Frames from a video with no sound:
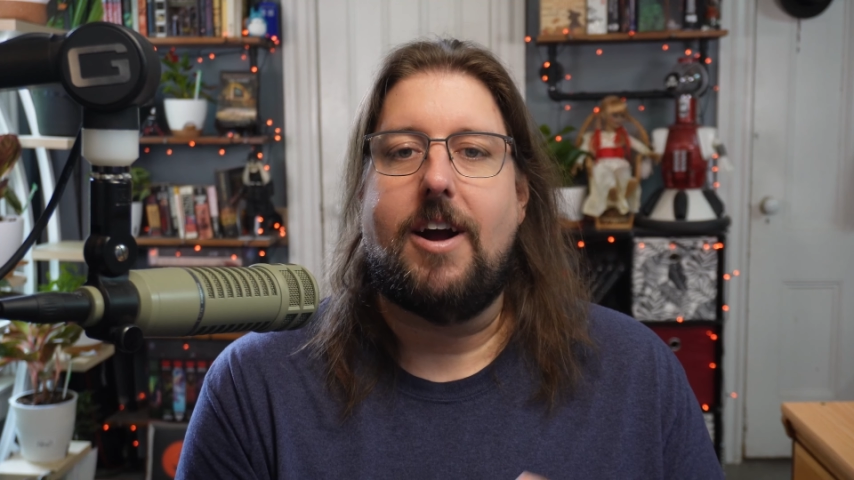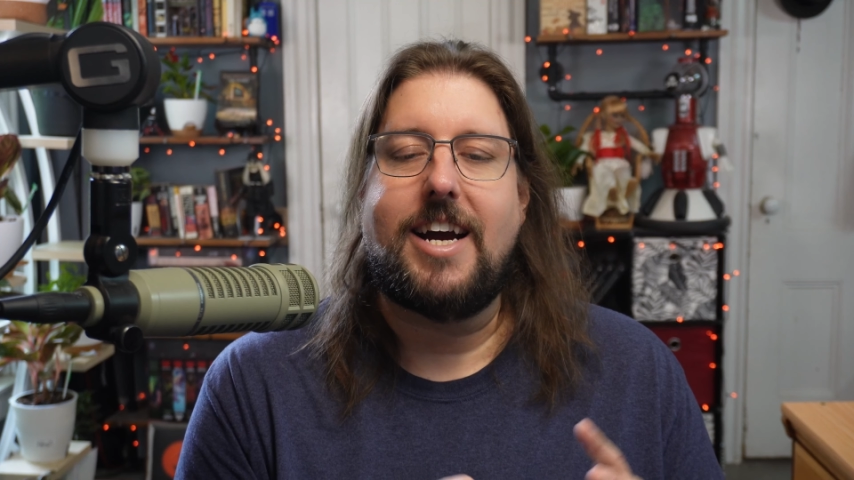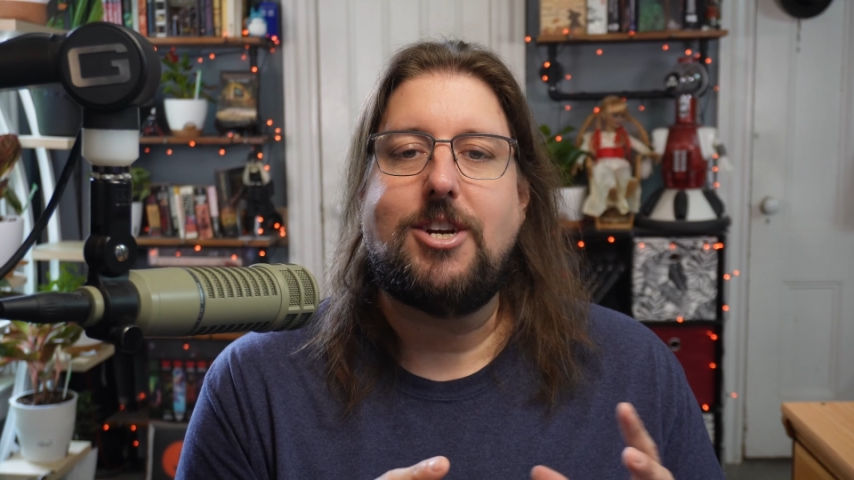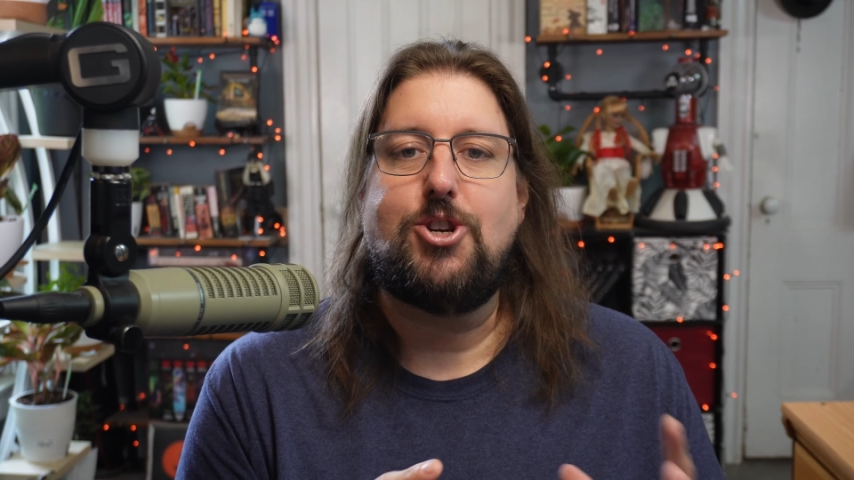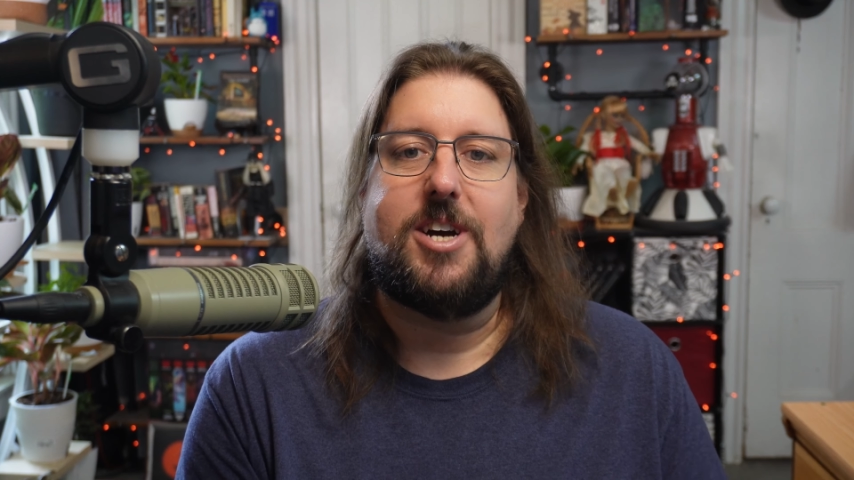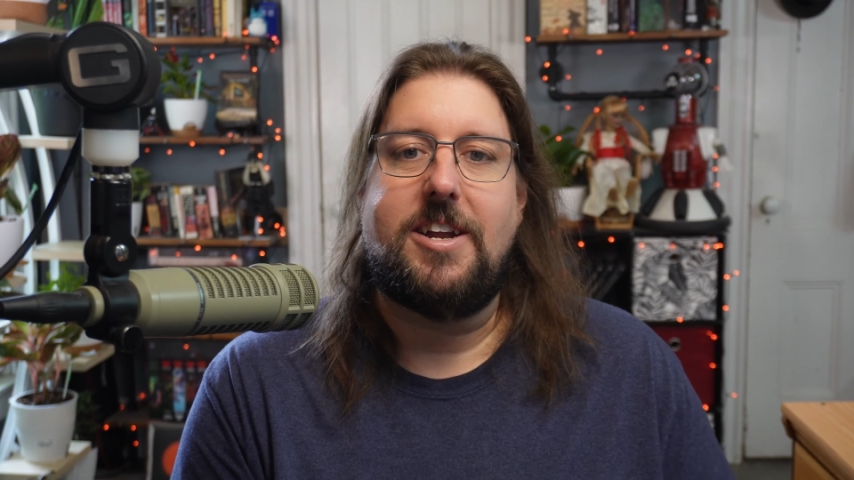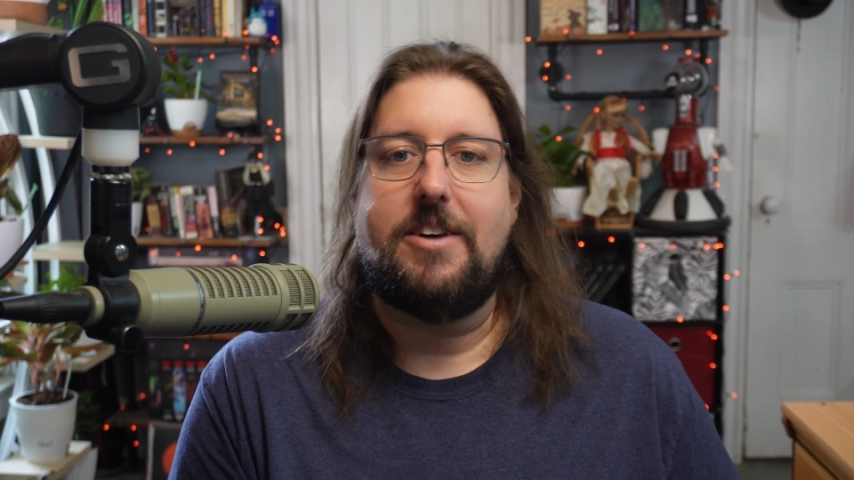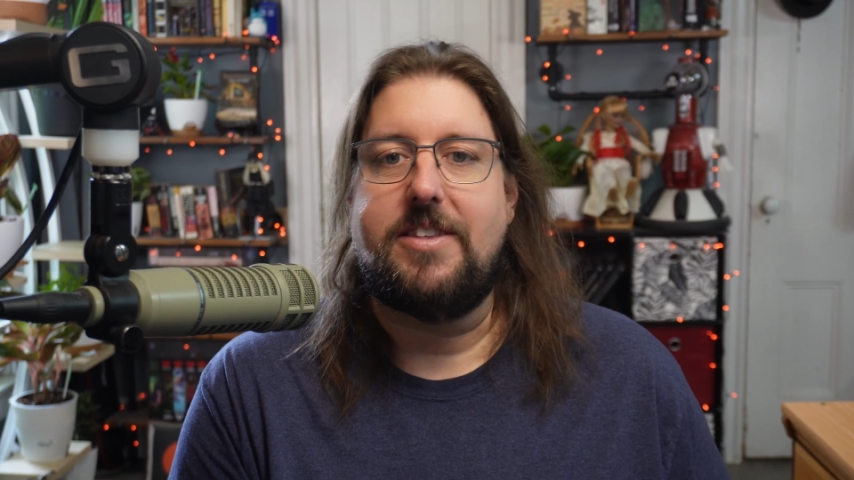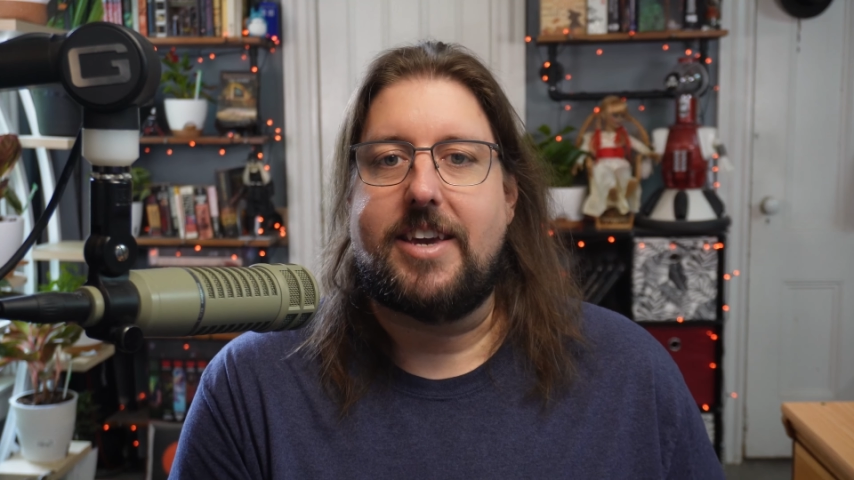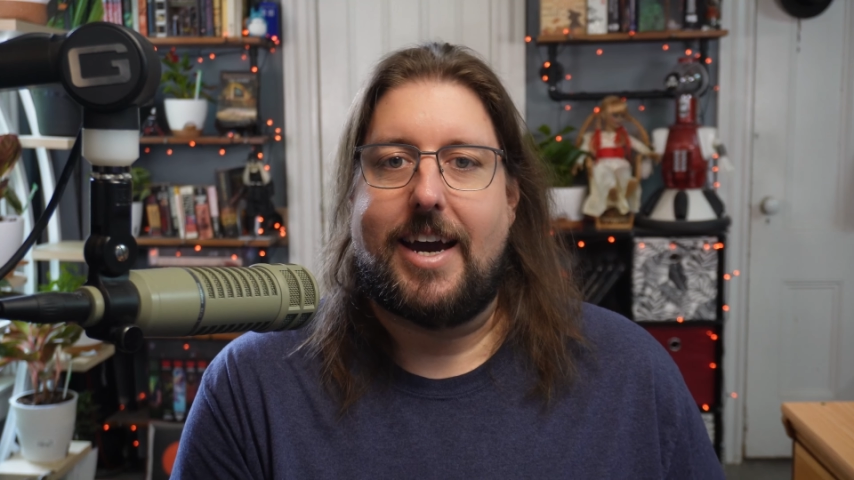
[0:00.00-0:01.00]
I shelled
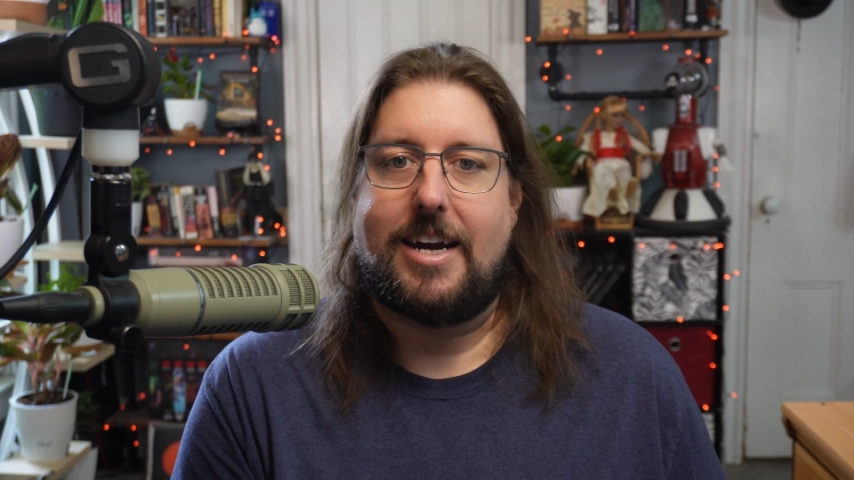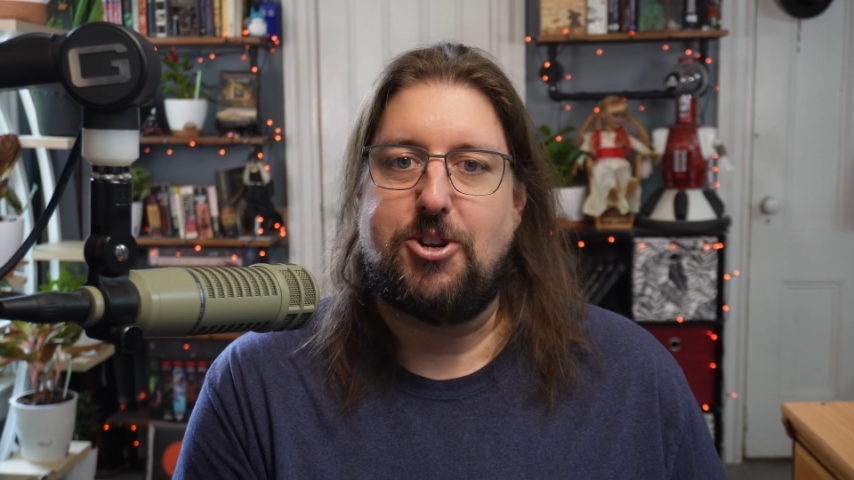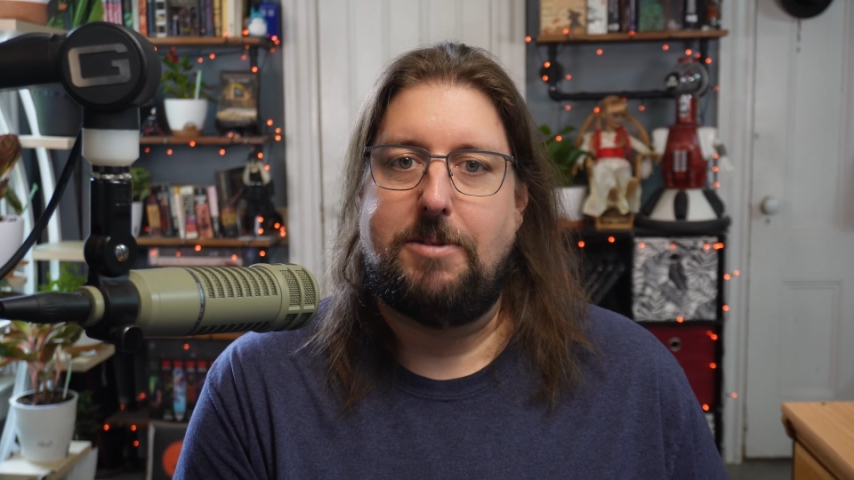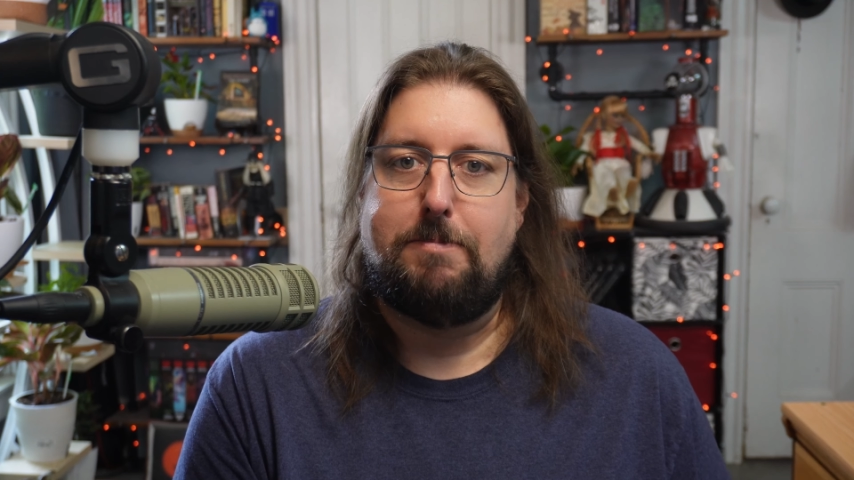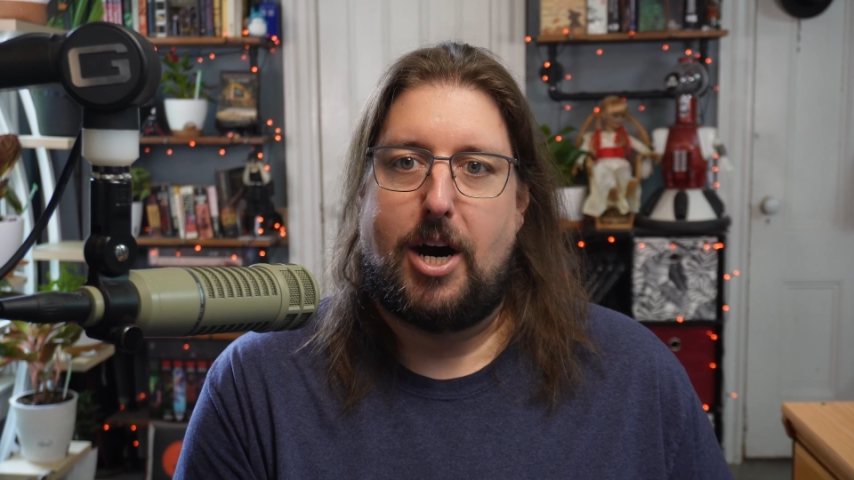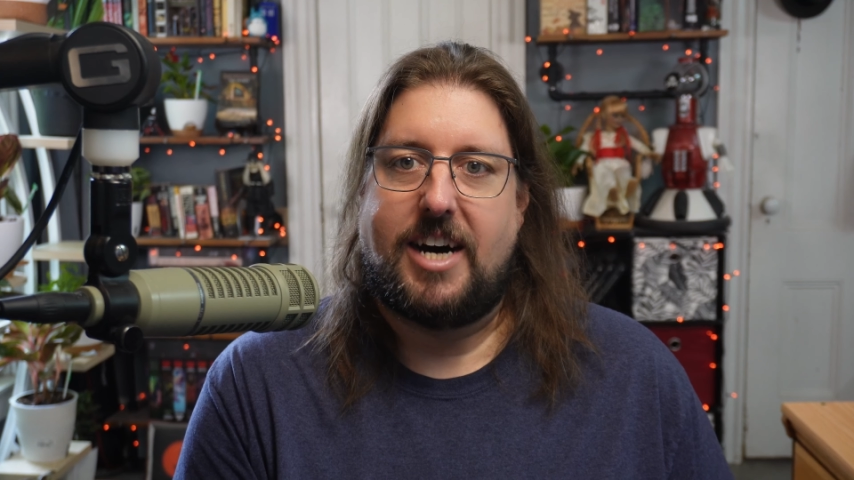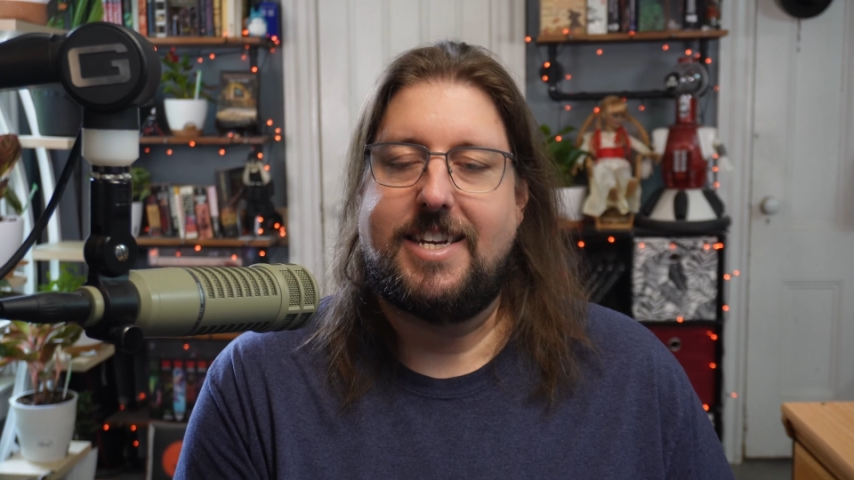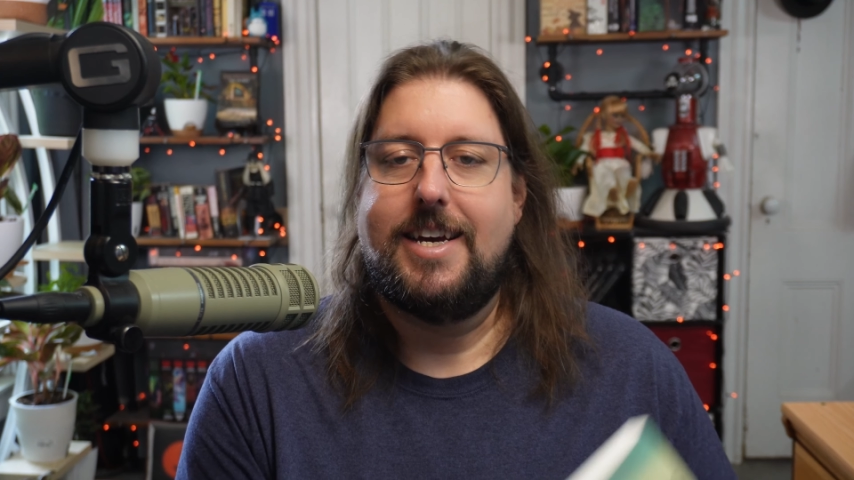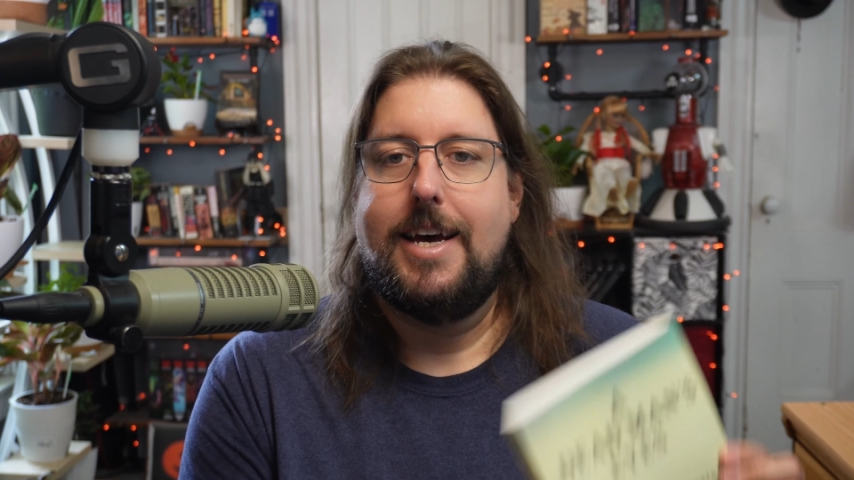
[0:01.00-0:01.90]
out the cash and bought